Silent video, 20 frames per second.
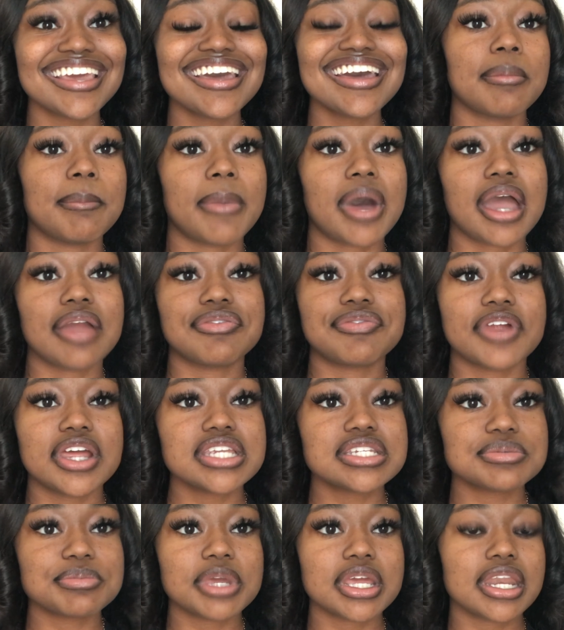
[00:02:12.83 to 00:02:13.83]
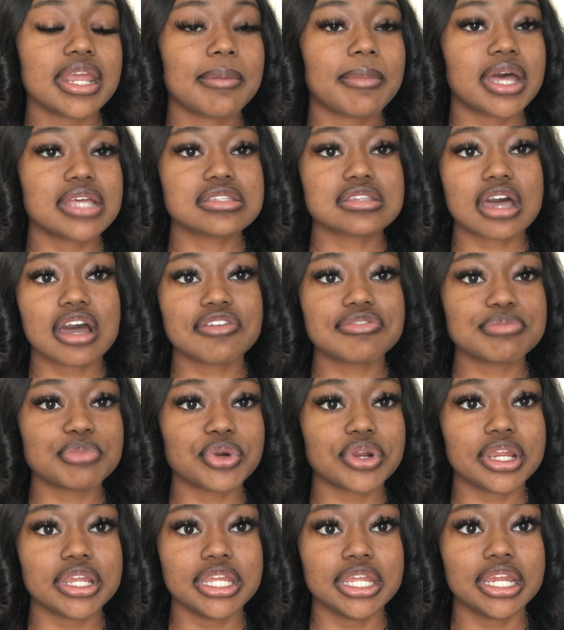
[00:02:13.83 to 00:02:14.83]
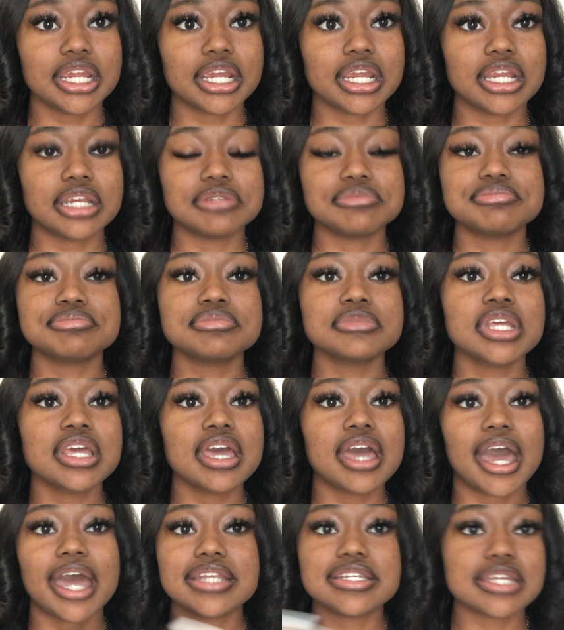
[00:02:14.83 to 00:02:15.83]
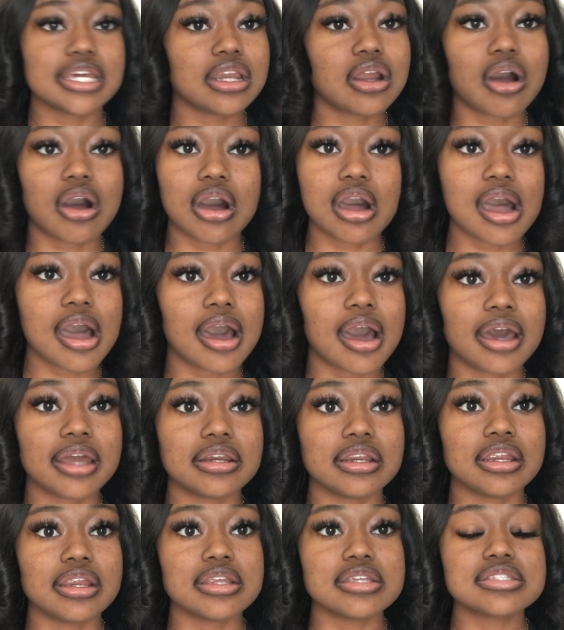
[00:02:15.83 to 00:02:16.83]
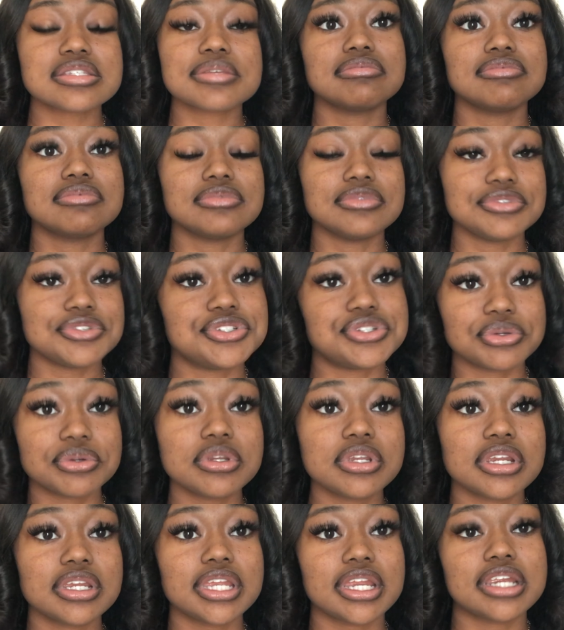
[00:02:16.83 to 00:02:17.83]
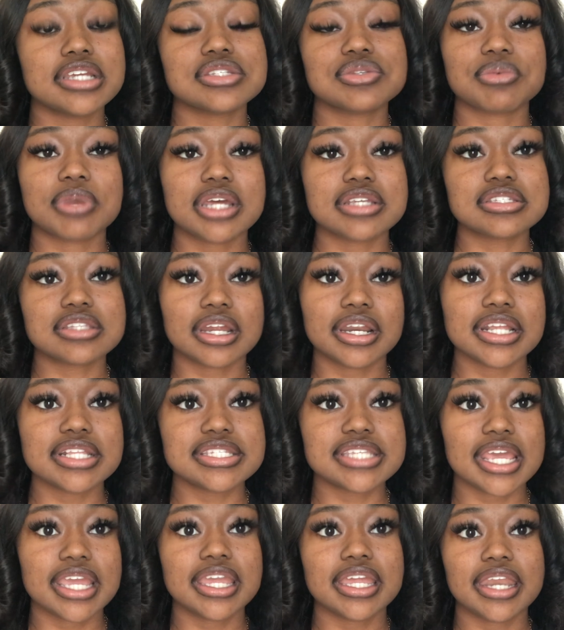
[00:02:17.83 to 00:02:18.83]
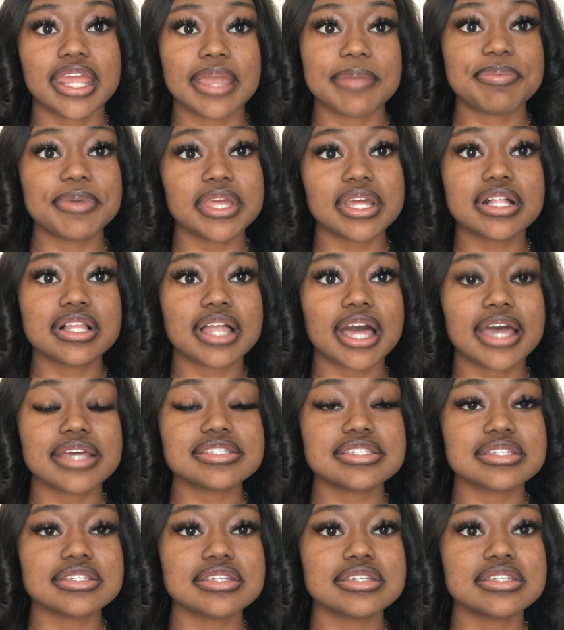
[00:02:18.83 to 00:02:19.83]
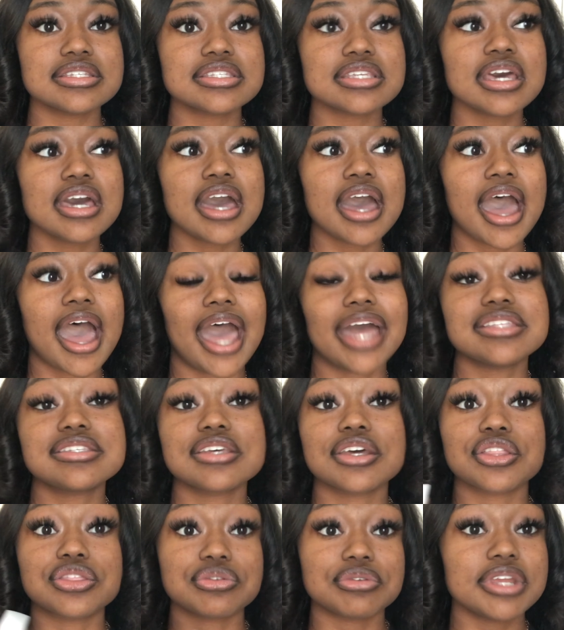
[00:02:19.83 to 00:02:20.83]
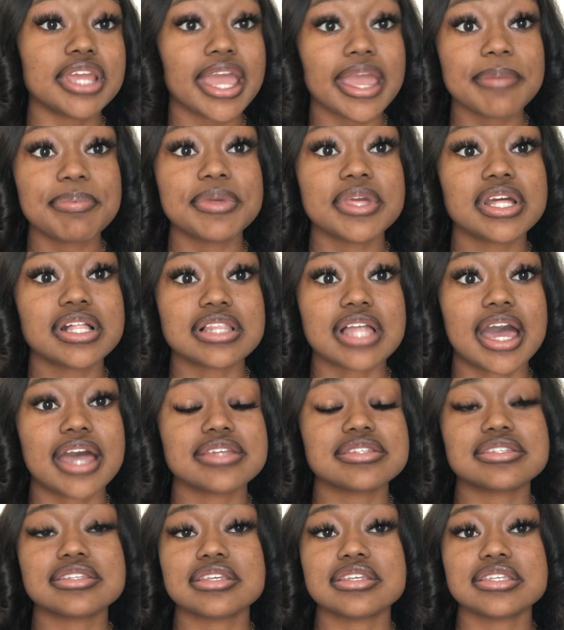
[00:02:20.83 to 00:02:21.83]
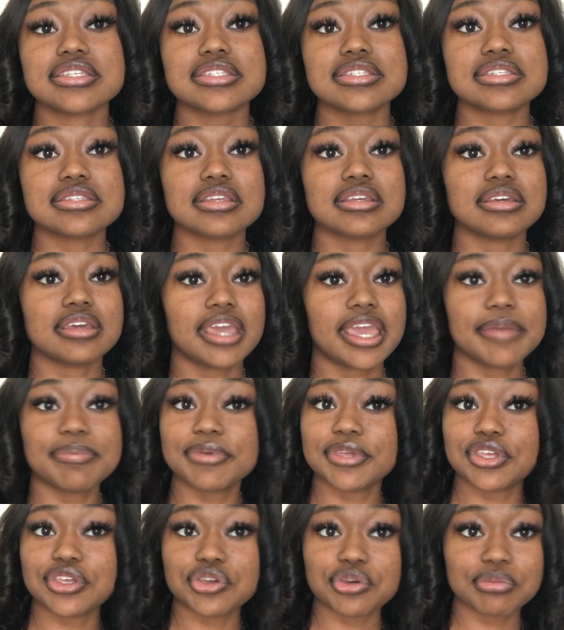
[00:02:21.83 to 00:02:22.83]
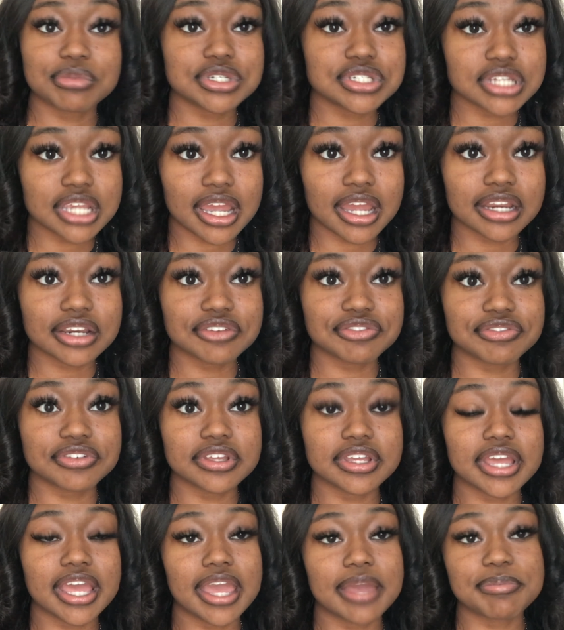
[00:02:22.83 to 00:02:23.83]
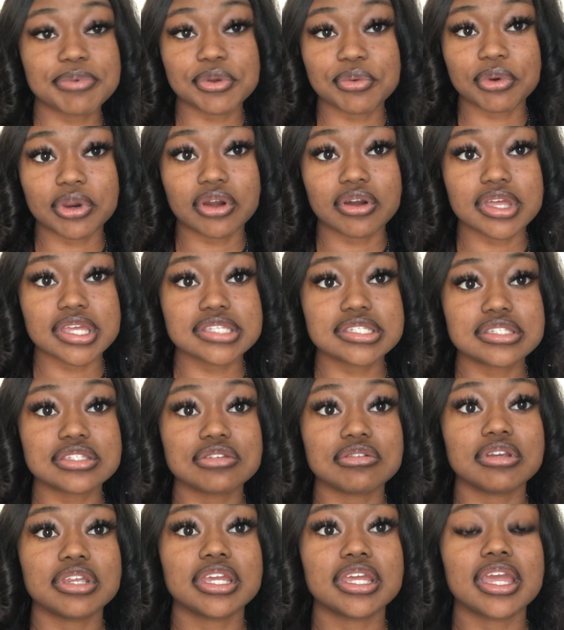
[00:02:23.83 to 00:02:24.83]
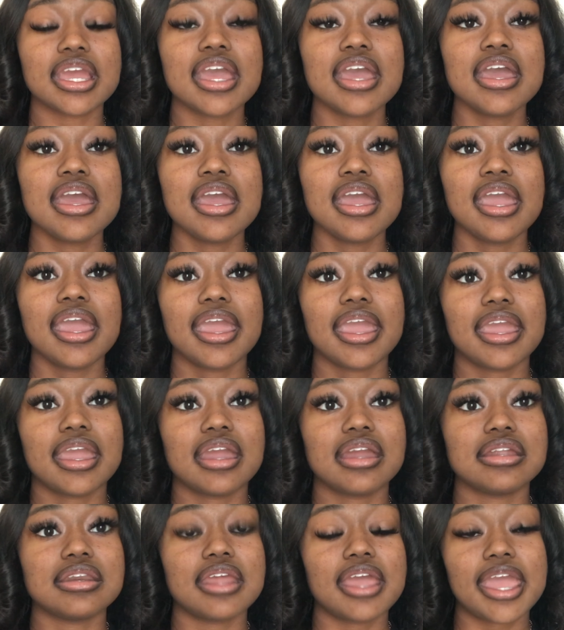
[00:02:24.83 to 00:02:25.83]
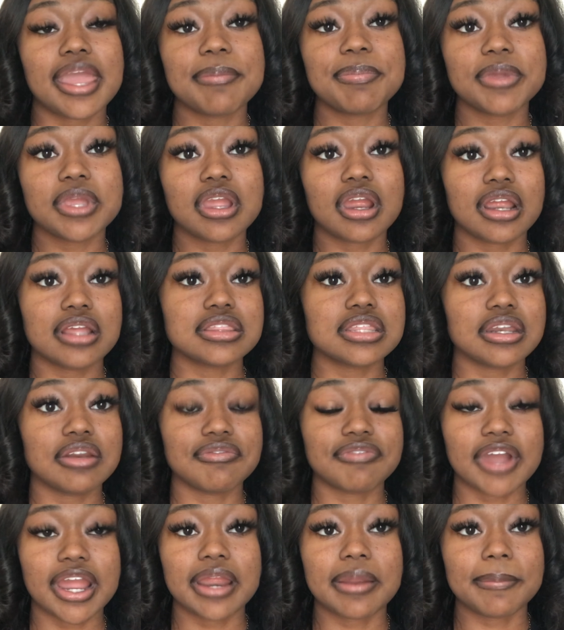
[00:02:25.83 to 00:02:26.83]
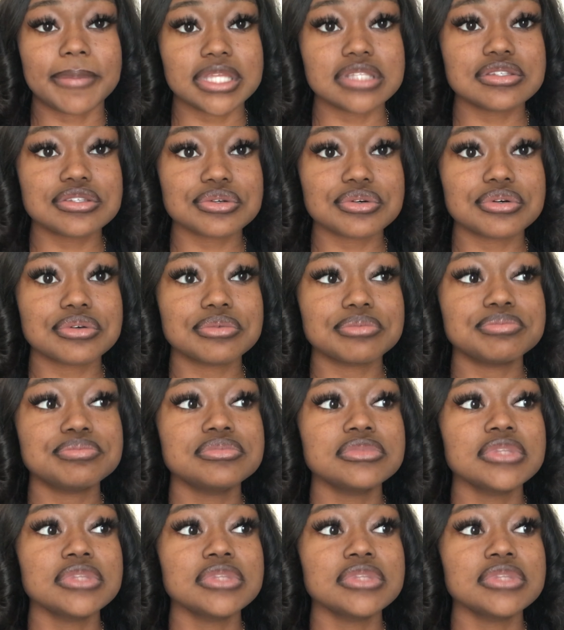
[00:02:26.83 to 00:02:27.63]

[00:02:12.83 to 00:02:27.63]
My freshman and my sophomore year, I did all honors. Junior years, when I started taking AP classes, I took 3 AP classes: AP Human Geography, AP World History, and AP Earth and Environmental.